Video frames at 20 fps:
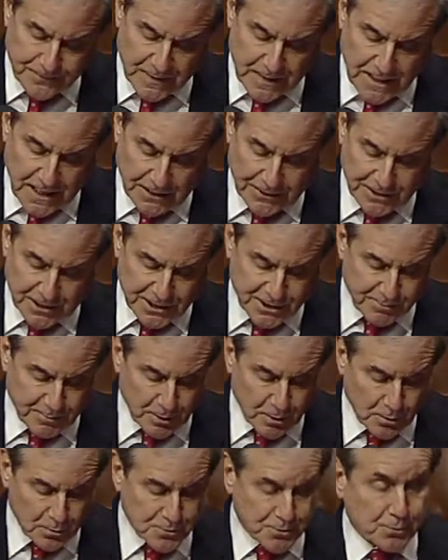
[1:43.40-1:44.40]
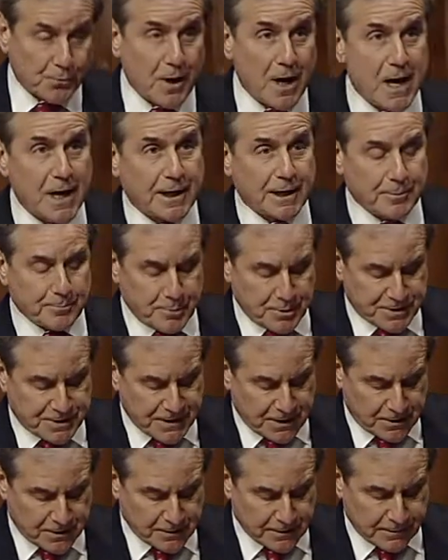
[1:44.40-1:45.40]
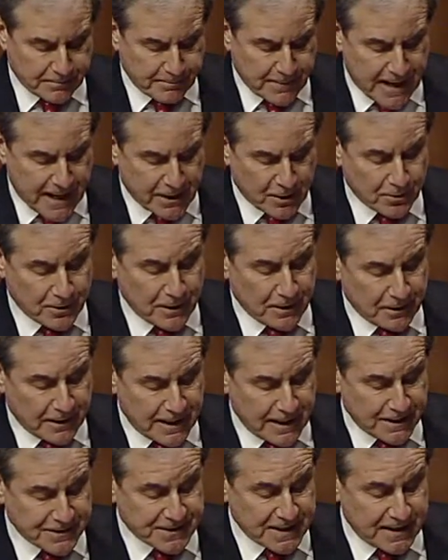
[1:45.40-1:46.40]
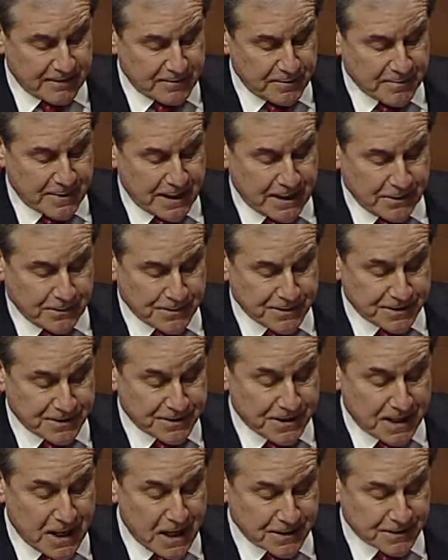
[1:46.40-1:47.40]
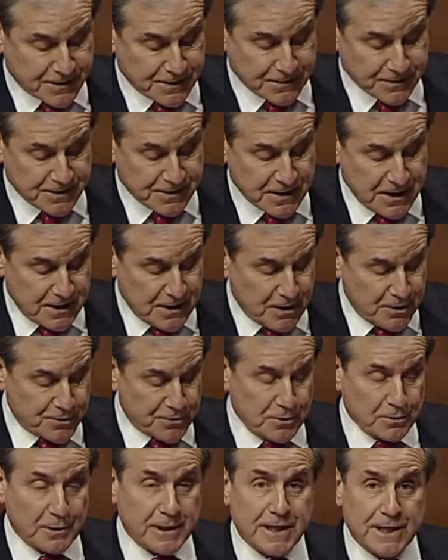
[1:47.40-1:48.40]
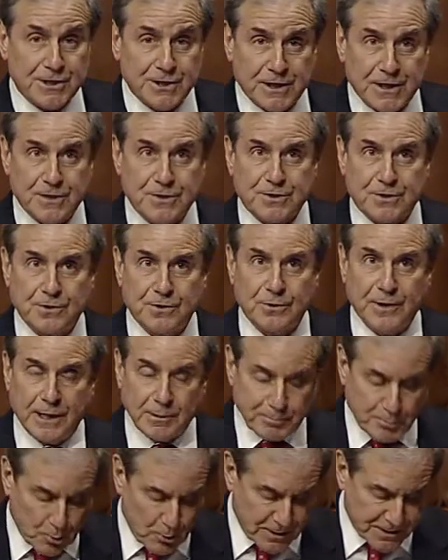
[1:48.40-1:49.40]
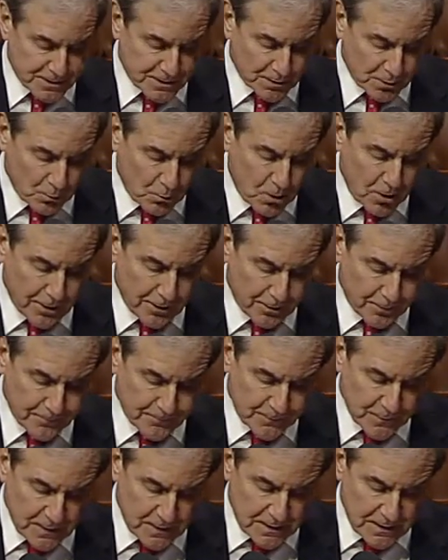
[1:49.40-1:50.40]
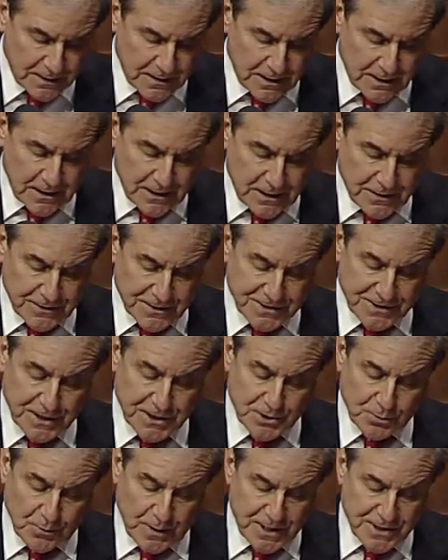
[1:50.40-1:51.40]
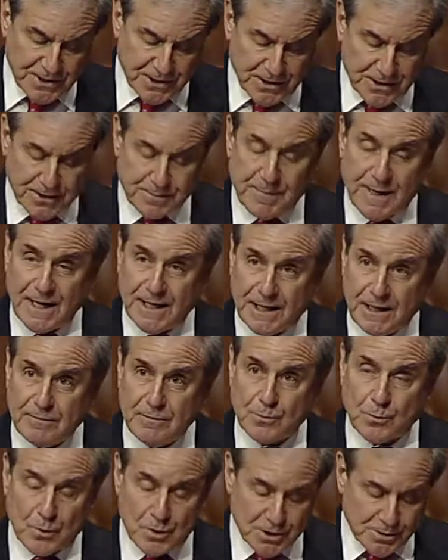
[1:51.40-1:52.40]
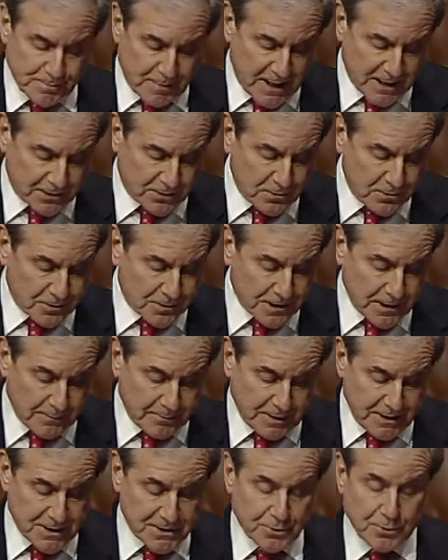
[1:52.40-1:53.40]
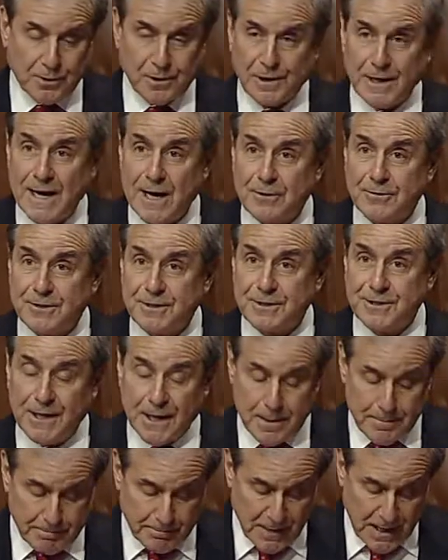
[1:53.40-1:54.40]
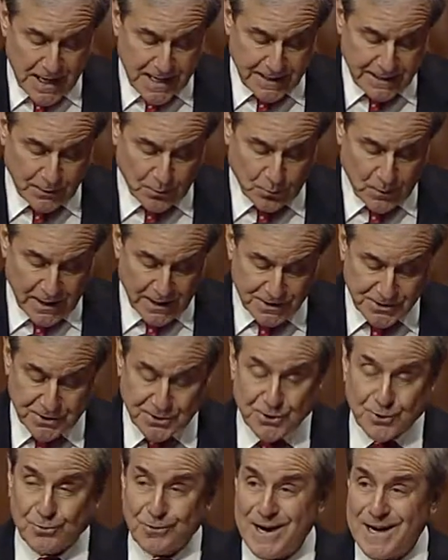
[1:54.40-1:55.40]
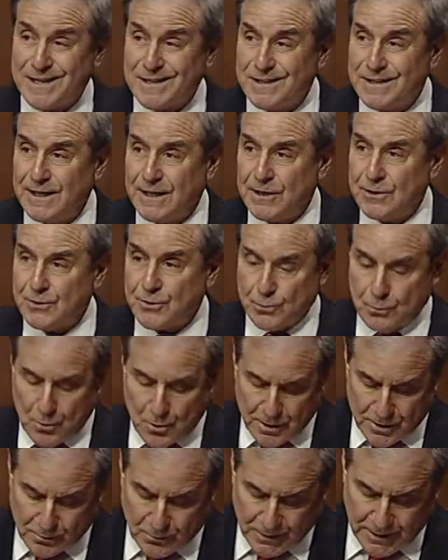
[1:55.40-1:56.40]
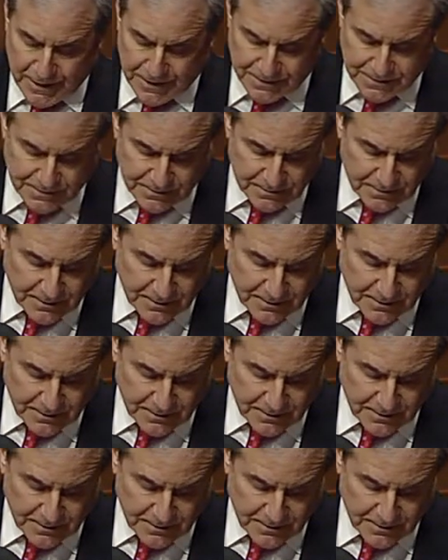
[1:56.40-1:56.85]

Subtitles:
and the exposed rock and particulate matter allows heavy metals and toxins to leach into and poison the water. The situation is made even worse by coal companies who are allowed to dump mining waste directly into waterways.